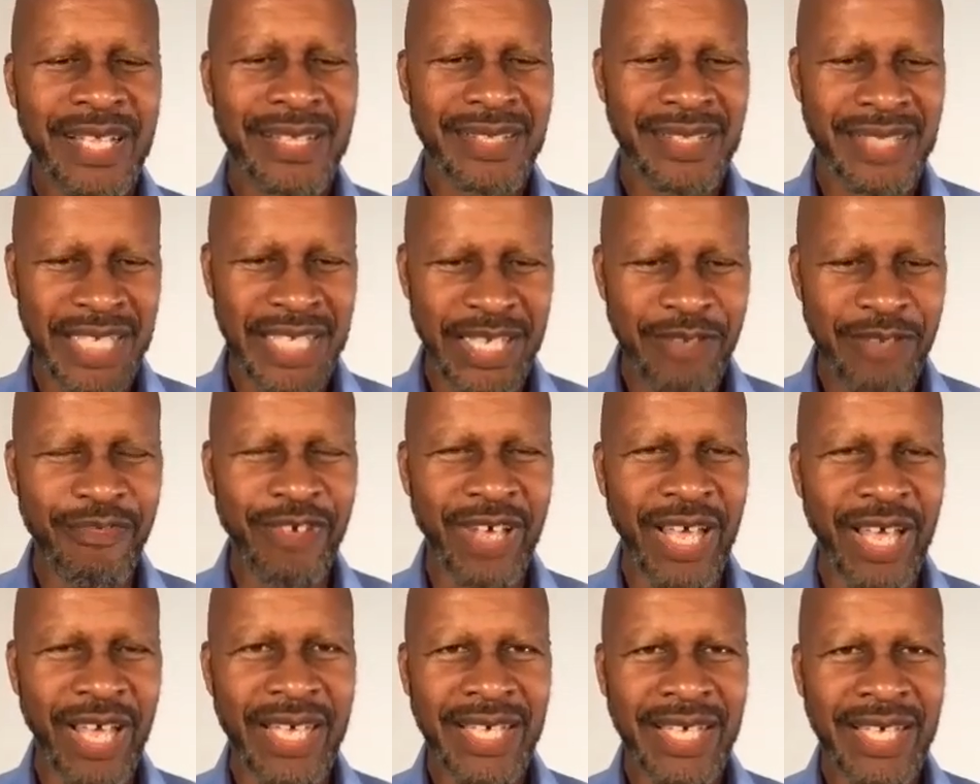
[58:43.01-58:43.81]

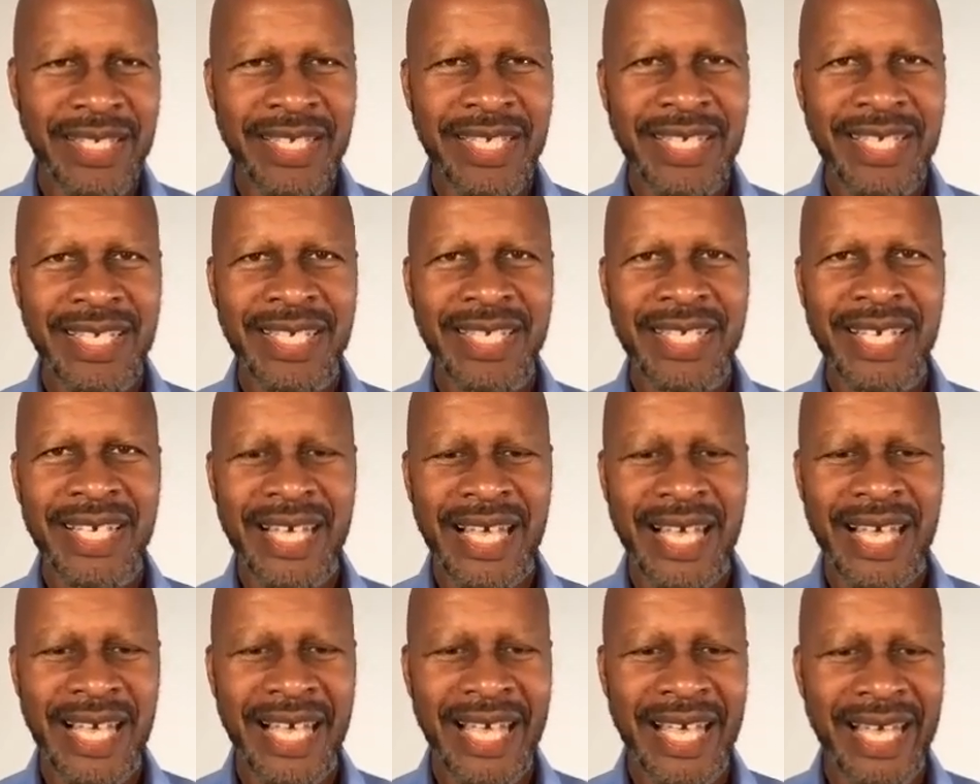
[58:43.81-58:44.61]
Levi
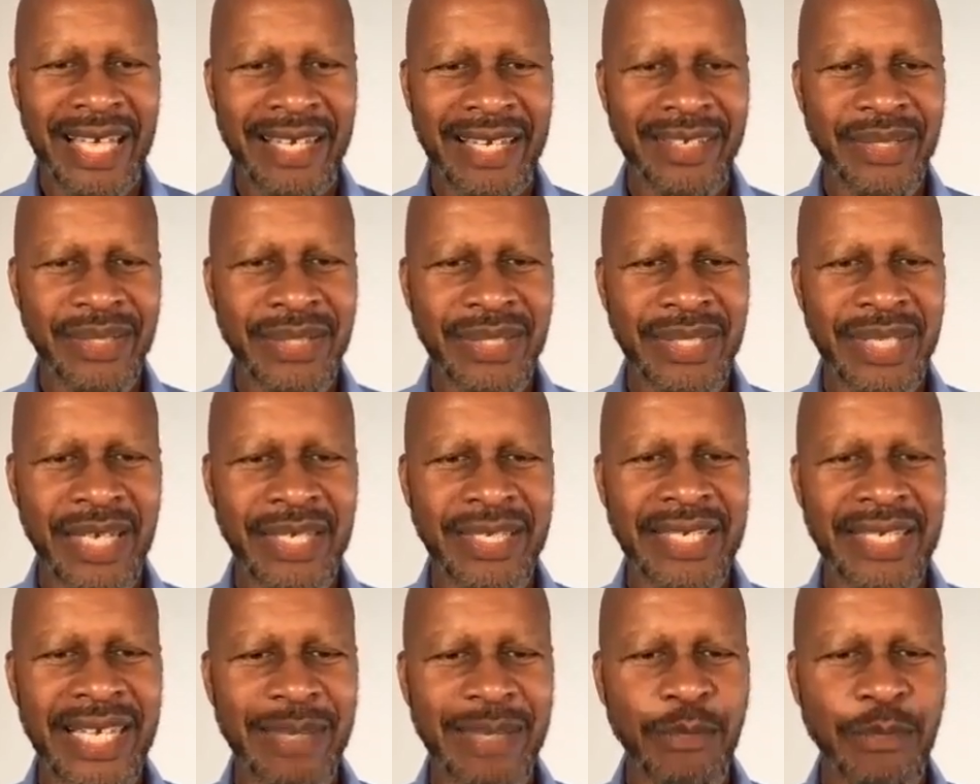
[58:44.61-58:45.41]
had a
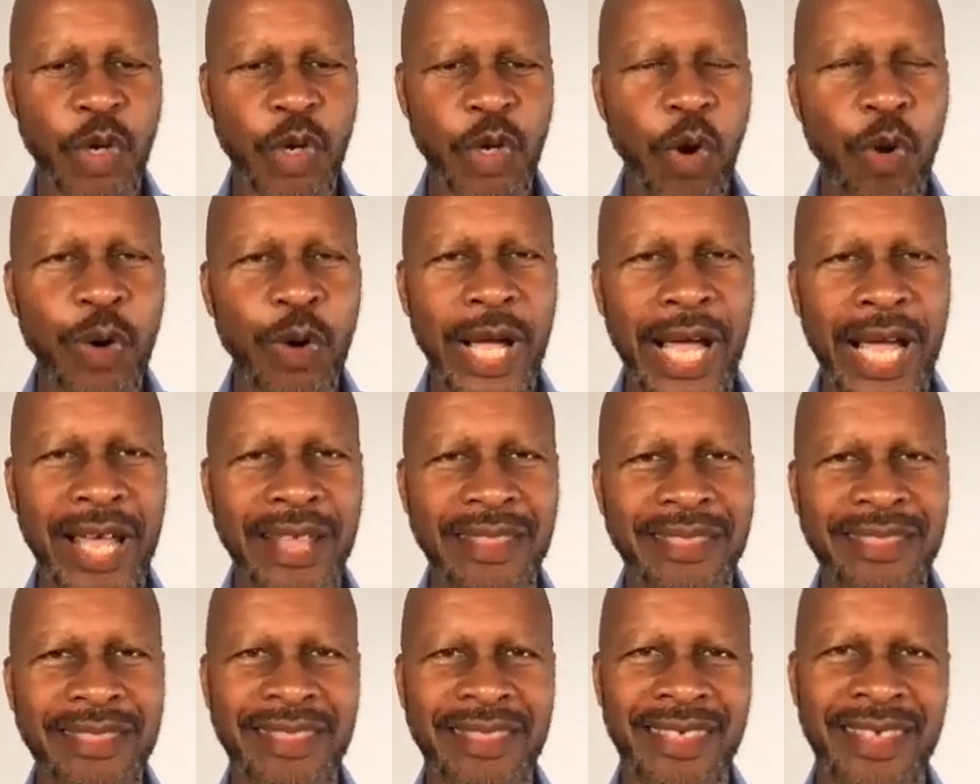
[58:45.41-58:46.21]
son named
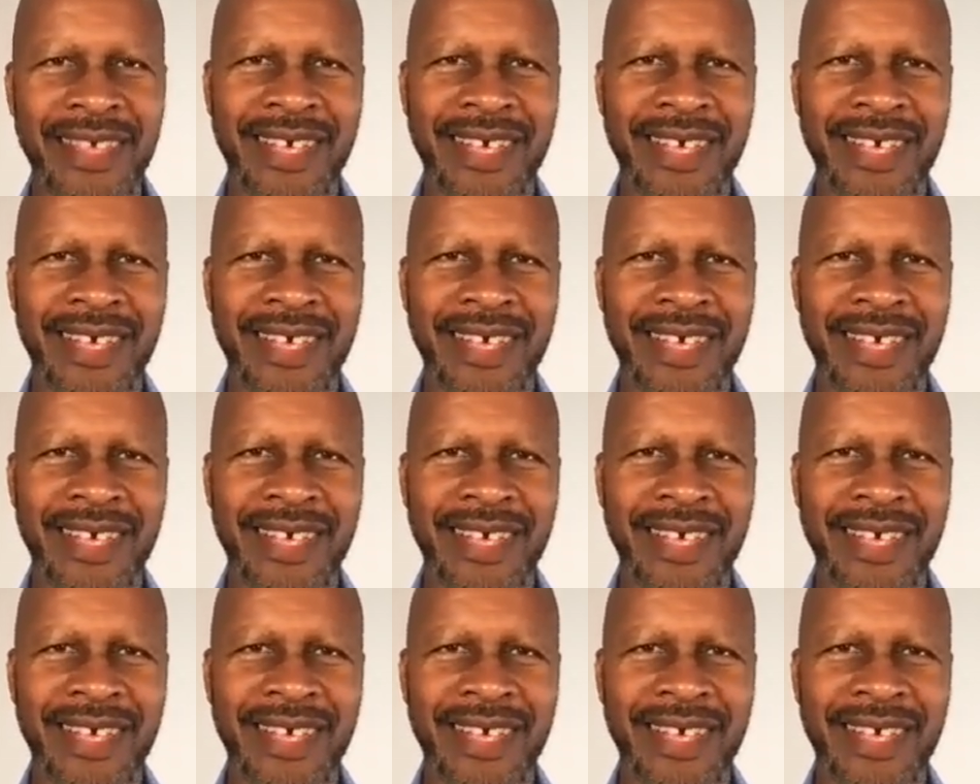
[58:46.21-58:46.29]
Kohath.